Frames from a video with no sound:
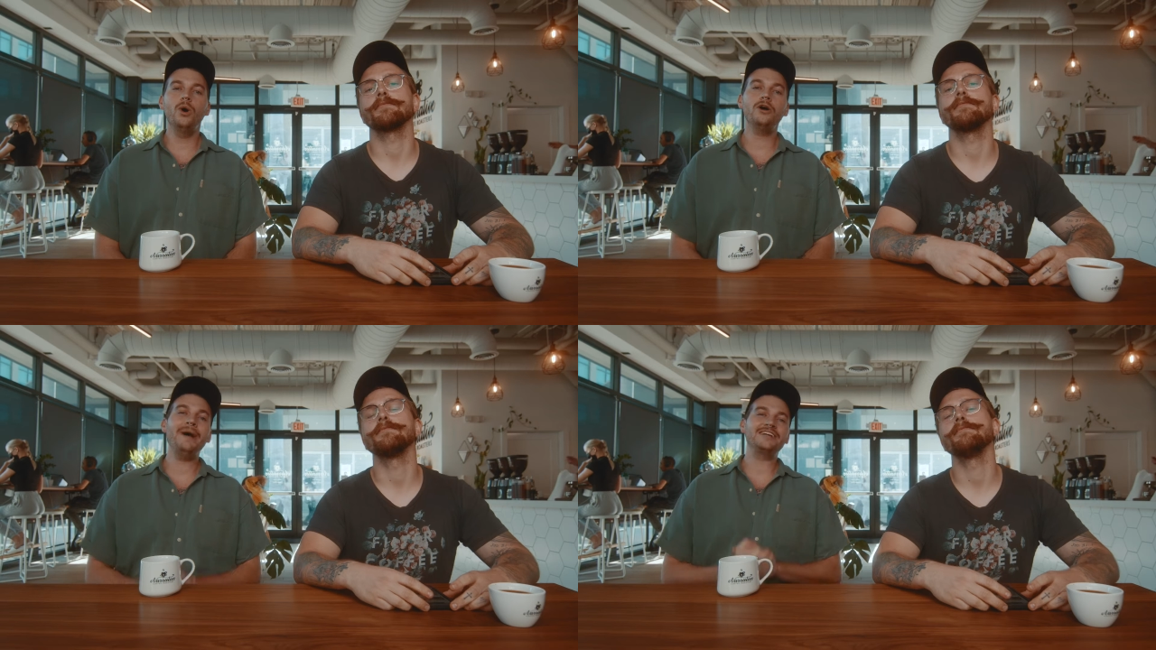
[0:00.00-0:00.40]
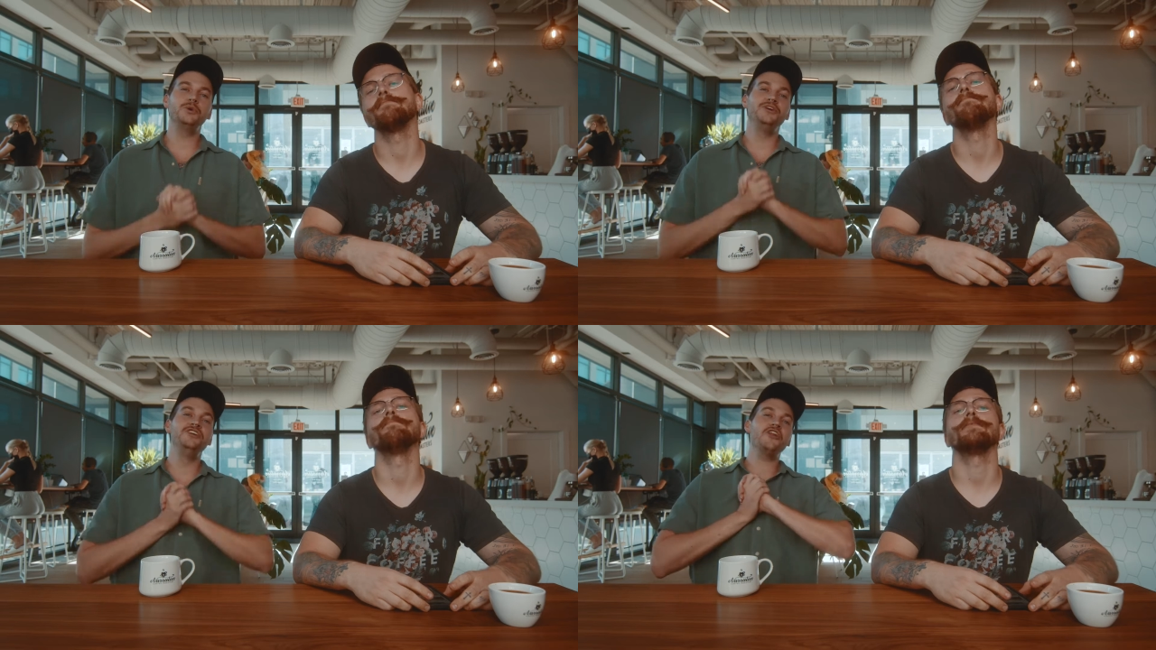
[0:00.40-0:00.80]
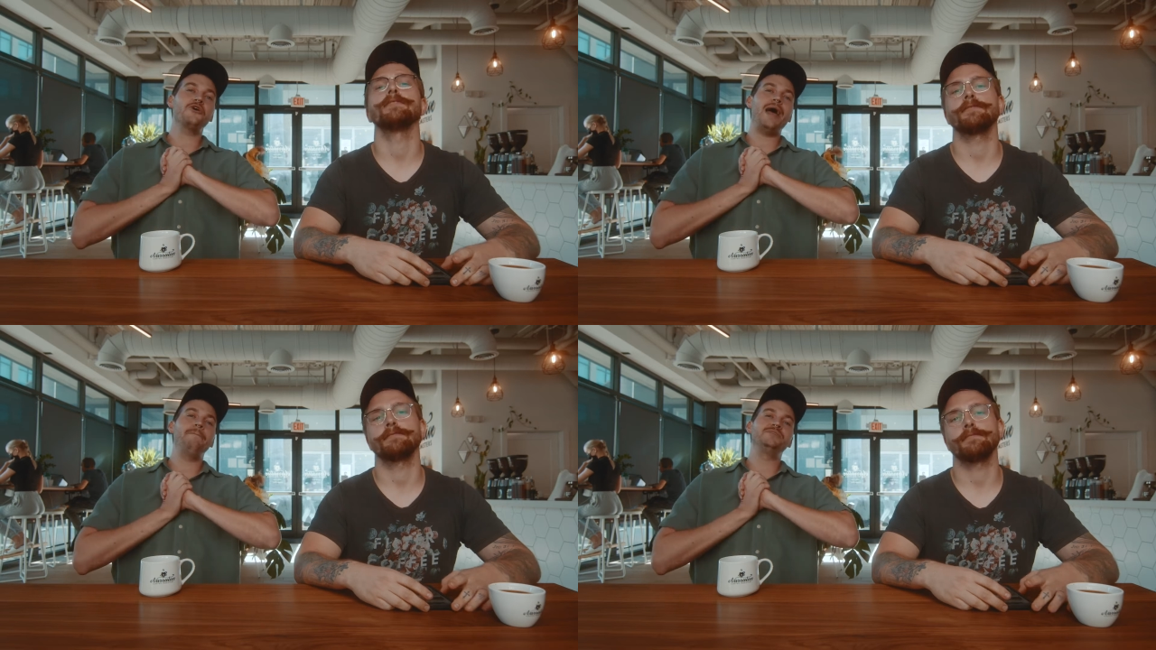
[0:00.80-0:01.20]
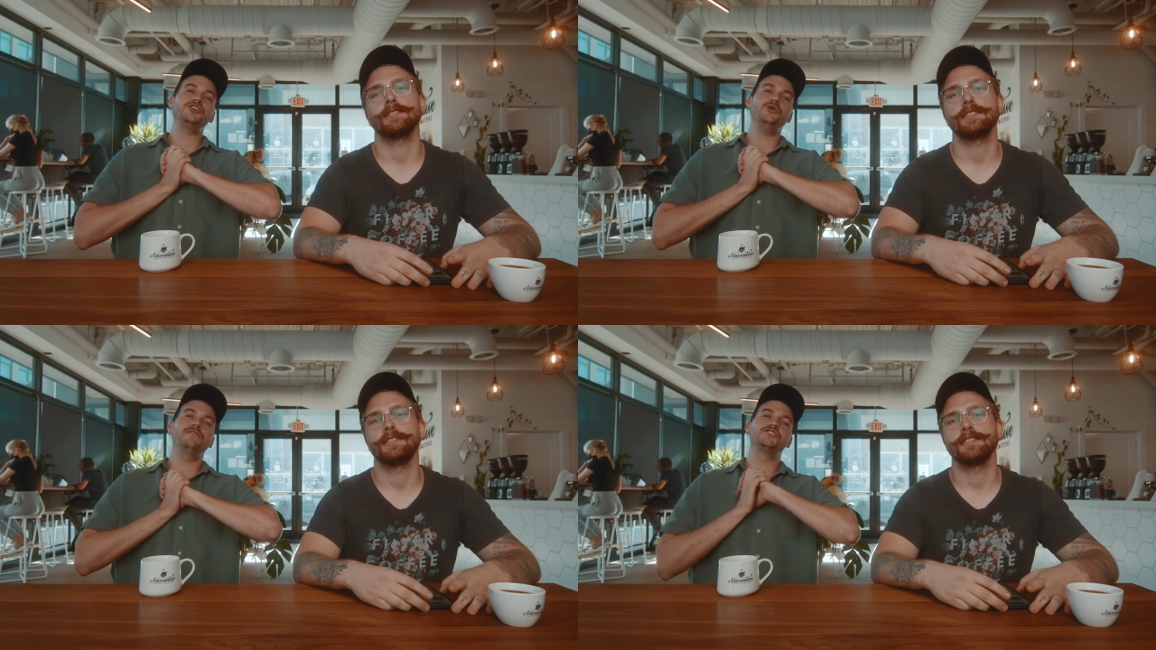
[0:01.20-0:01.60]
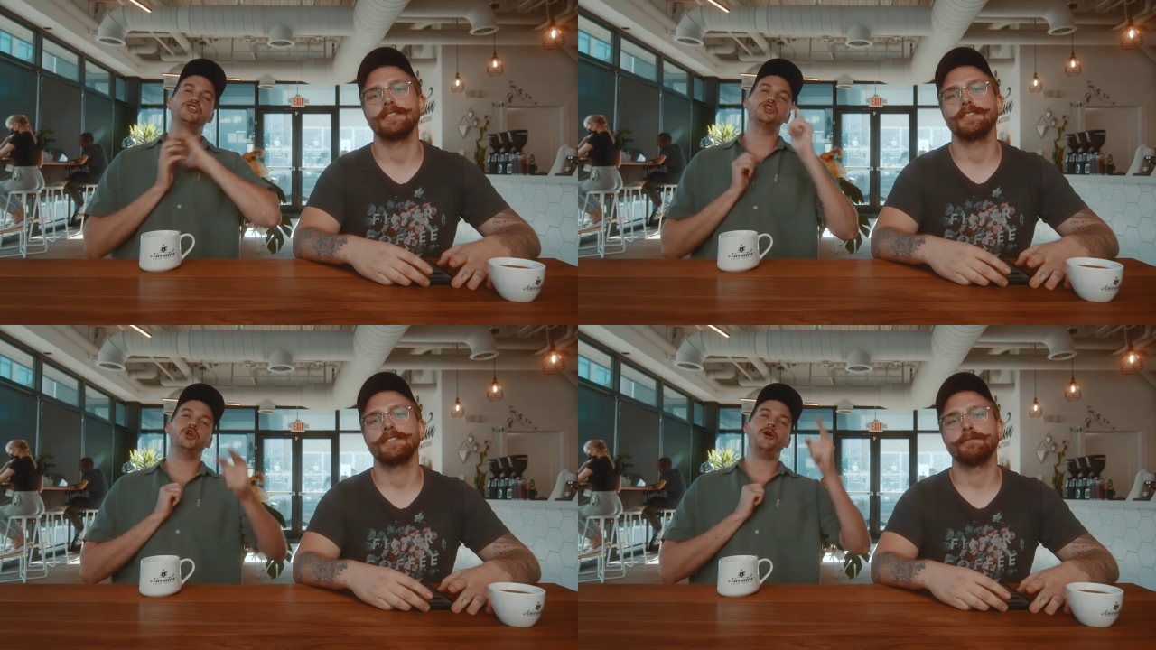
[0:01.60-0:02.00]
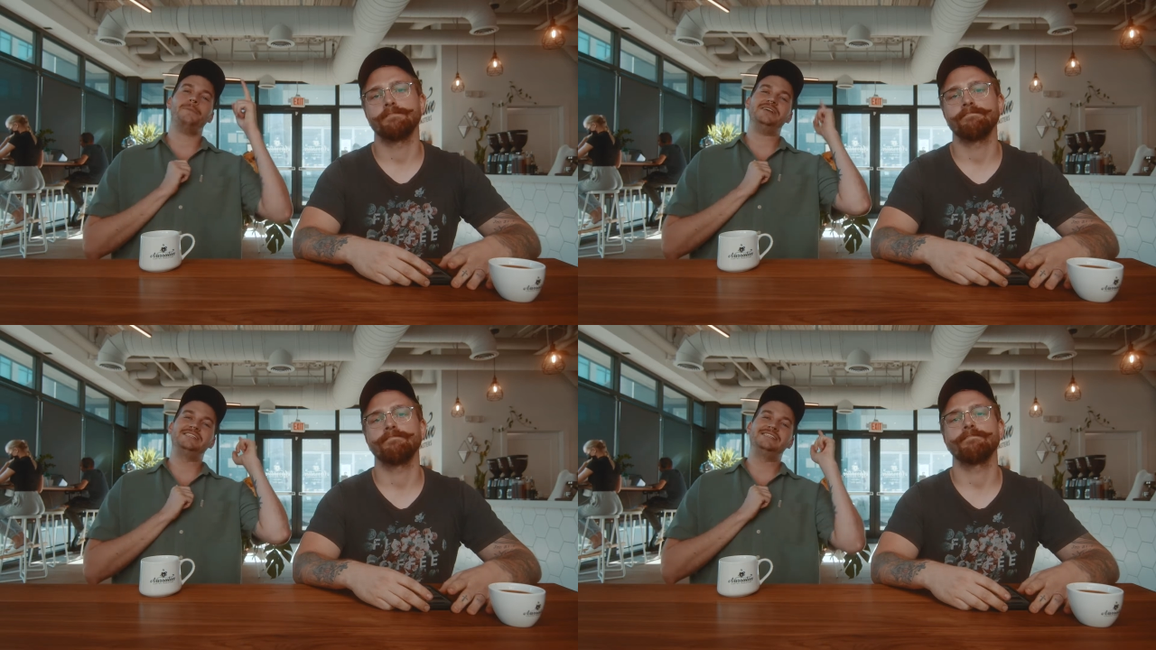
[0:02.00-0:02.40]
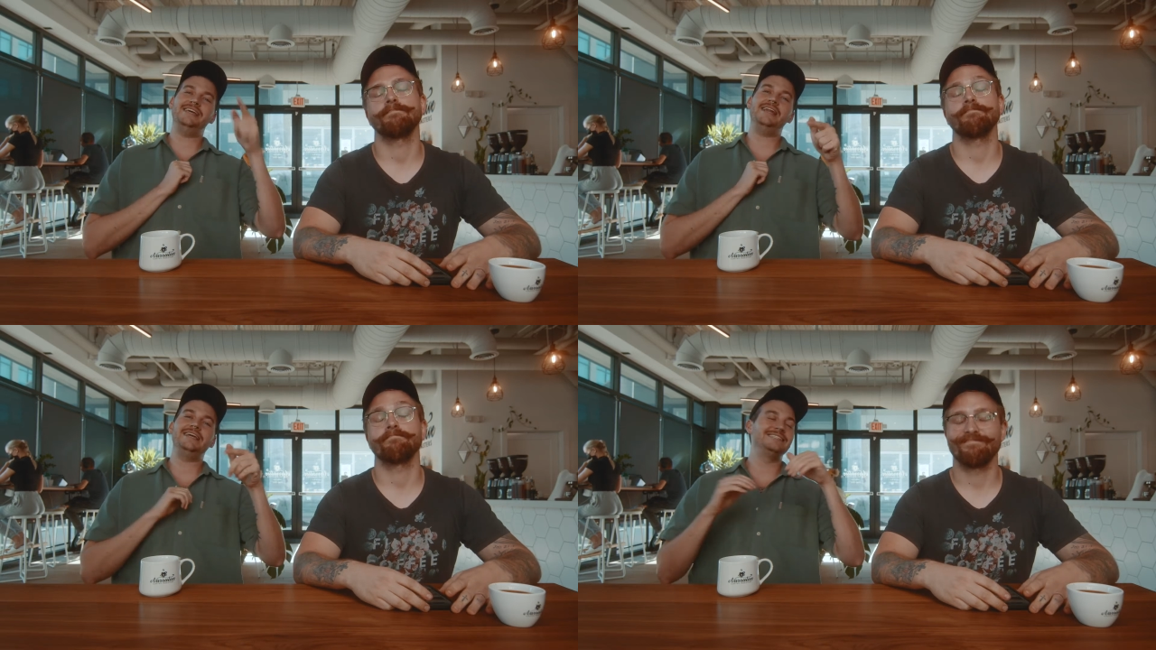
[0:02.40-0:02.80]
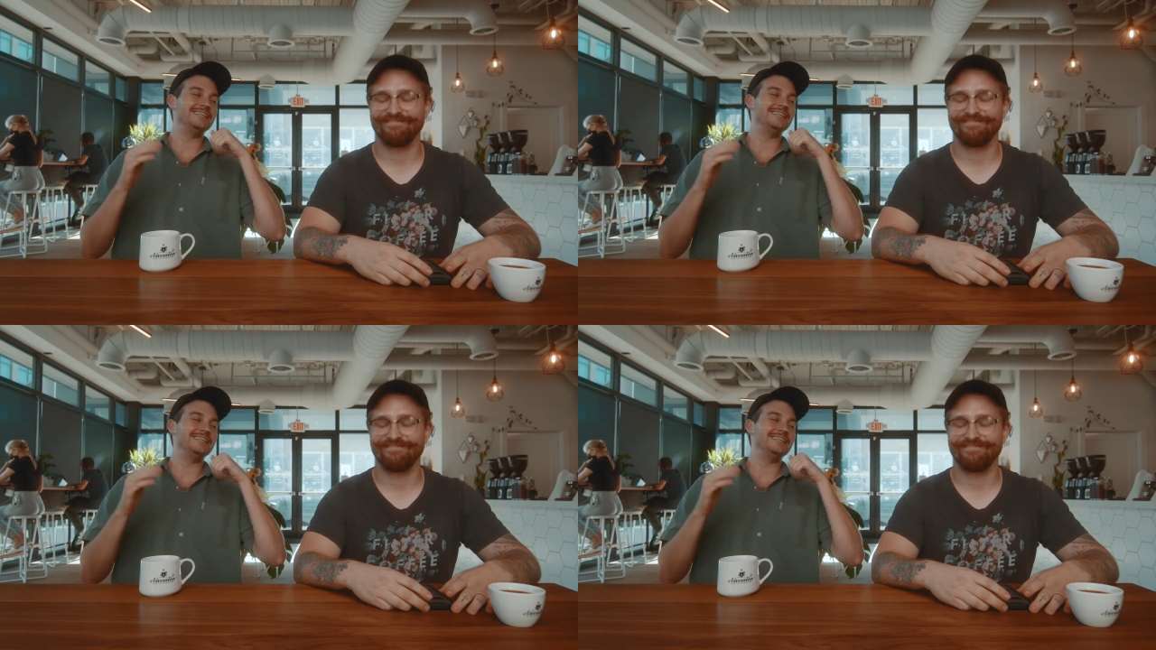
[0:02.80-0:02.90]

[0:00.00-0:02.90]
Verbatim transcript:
Speaker 1: Welcome back to another episode of Slurp City.